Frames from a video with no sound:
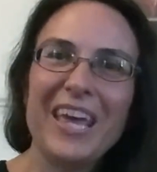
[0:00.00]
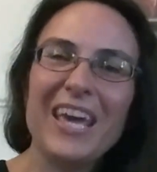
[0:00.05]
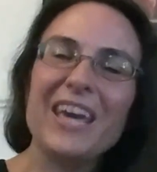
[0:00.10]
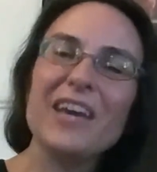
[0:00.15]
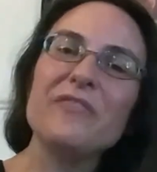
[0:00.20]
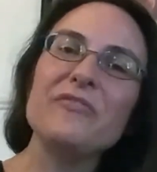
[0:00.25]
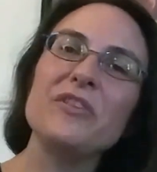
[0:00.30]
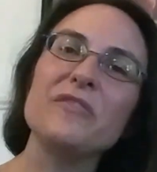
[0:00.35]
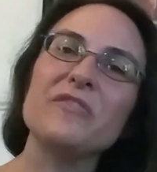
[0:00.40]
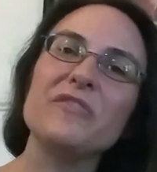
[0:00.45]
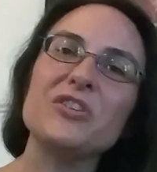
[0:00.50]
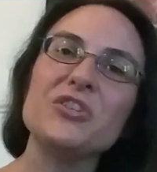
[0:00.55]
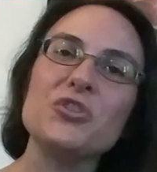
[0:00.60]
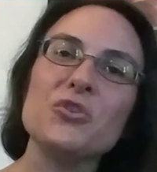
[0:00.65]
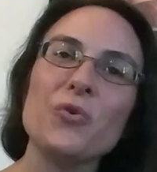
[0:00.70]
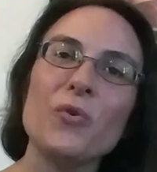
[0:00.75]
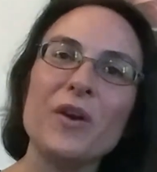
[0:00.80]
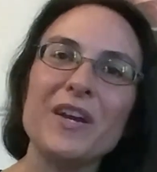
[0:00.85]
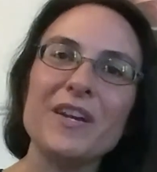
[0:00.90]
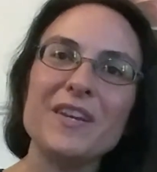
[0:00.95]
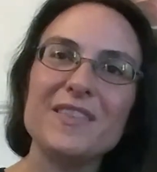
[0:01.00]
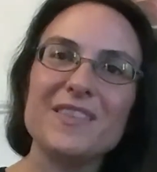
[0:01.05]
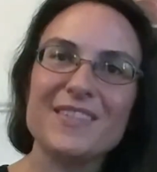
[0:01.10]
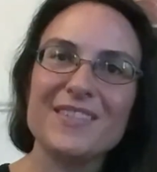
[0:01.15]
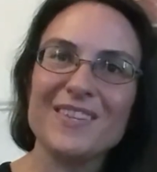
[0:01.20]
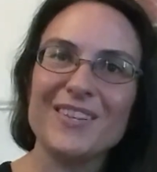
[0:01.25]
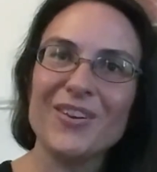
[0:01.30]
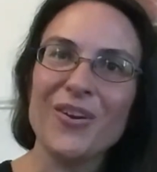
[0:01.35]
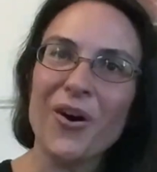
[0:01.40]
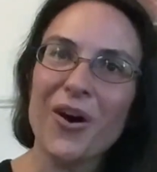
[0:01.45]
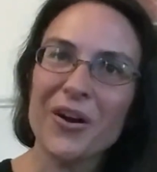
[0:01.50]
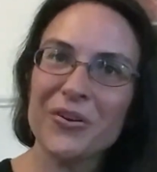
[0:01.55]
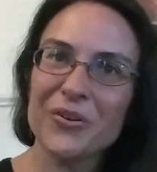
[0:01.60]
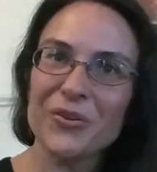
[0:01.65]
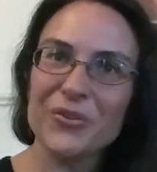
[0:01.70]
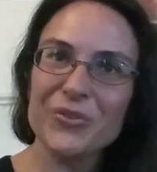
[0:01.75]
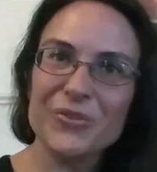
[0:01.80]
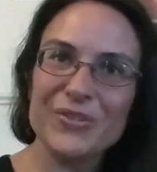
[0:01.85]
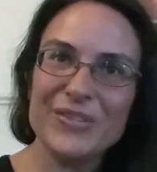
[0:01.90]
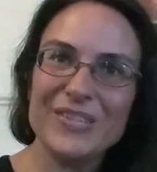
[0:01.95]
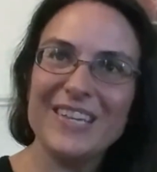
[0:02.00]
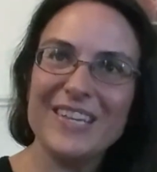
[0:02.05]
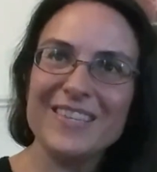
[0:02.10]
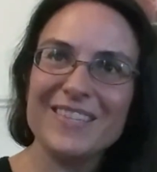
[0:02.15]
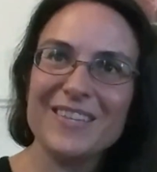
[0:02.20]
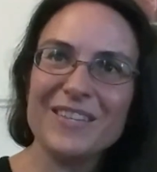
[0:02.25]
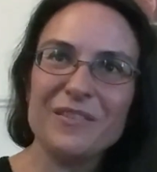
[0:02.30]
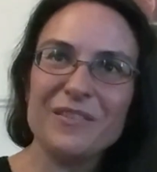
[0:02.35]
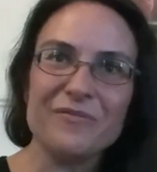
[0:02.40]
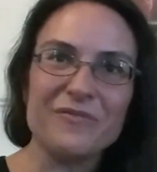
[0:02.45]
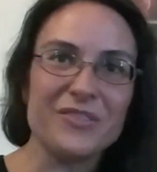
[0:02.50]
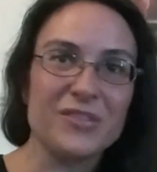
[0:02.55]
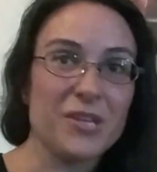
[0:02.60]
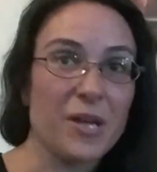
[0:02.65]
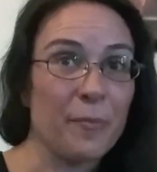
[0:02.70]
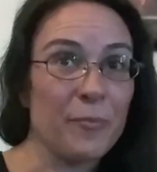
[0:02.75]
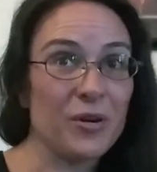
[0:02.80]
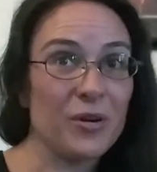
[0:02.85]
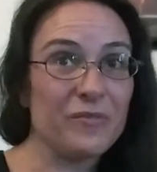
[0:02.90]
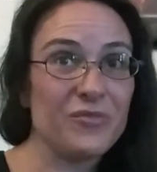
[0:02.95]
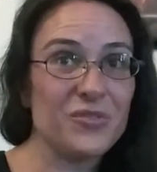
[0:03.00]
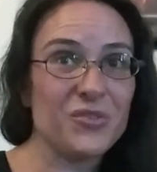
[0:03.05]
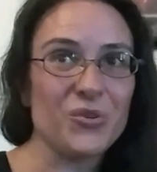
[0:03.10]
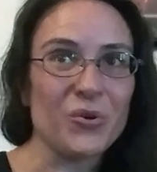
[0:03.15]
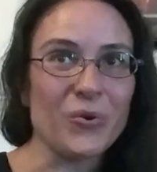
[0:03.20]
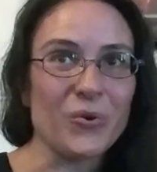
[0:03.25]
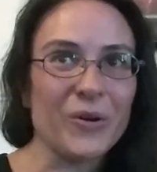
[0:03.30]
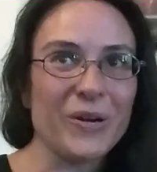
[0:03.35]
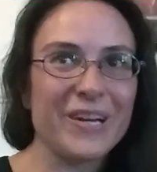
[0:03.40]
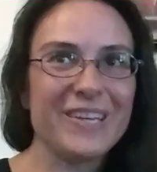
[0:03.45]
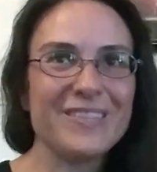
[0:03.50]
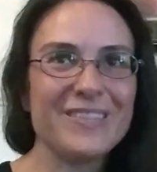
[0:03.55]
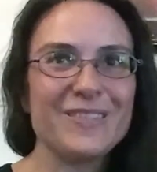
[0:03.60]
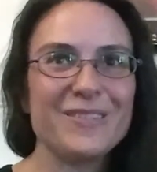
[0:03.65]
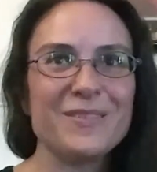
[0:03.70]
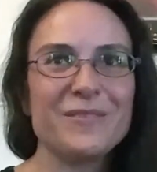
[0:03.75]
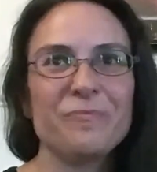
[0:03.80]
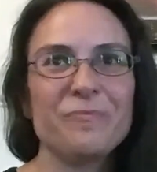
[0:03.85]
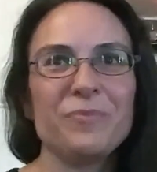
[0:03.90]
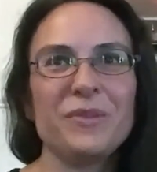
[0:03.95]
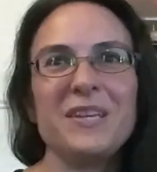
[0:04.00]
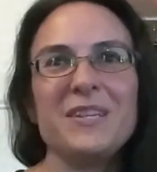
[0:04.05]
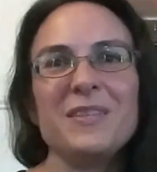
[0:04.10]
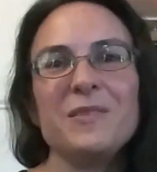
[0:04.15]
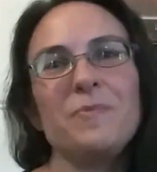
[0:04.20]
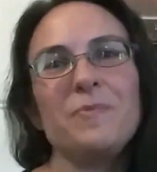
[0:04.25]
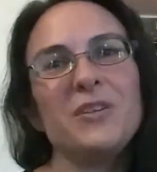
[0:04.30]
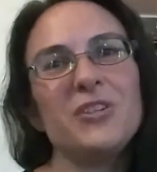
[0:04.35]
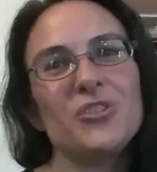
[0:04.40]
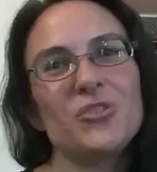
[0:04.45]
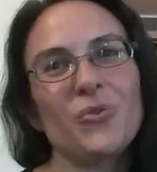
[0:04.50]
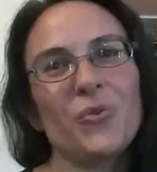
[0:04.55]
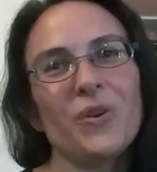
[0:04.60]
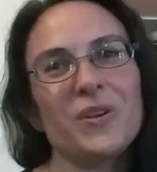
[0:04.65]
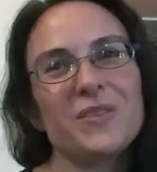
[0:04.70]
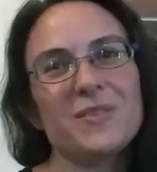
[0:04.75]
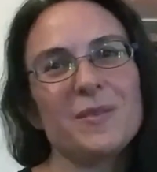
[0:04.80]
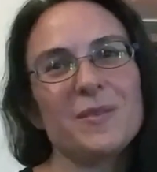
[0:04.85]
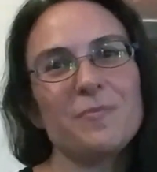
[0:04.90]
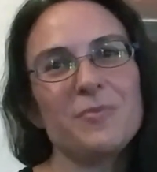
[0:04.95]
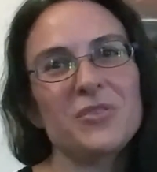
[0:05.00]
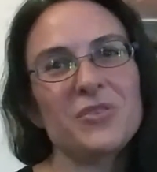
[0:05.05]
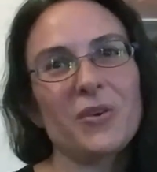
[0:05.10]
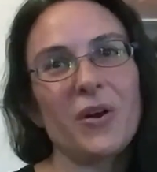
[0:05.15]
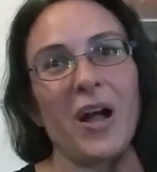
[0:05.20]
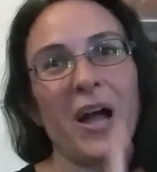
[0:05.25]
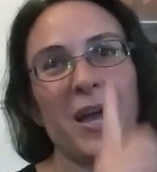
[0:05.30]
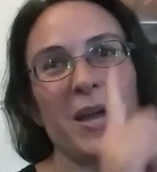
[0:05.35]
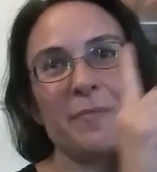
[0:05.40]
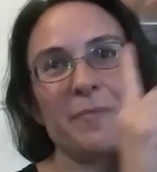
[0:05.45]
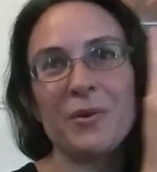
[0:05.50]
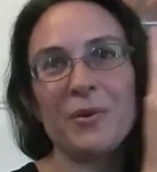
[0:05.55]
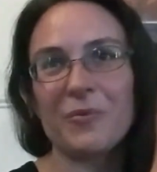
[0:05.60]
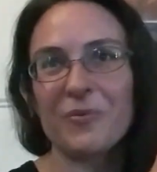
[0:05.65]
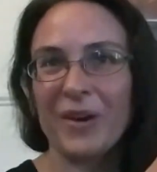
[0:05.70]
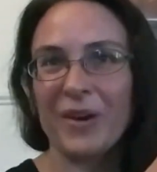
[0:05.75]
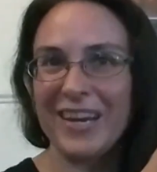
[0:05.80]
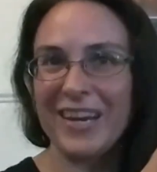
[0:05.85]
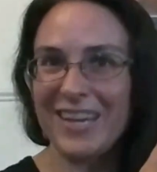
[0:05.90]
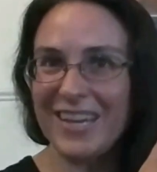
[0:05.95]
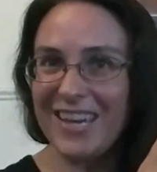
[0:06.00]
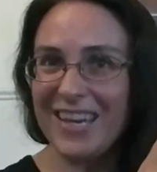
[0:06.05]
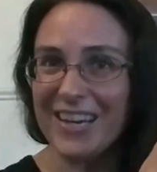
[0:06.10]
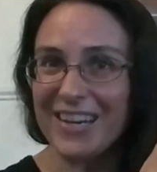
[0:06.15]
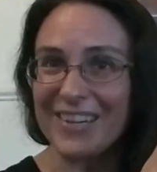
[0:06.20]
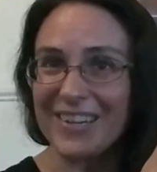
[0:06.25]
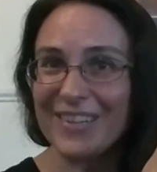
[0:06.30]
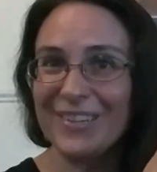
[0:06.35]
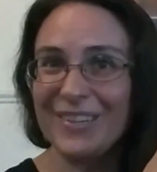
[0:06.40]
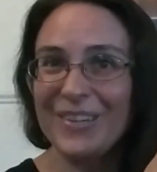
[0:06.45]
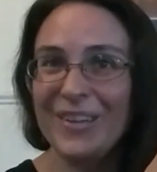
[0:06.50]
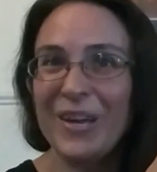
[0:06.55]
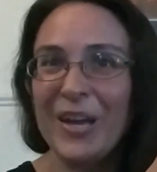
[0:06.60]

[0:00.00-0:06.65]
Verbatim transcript: If you've enjoyed this inaugural season of Summer of Stories, please be sure to subscribe right here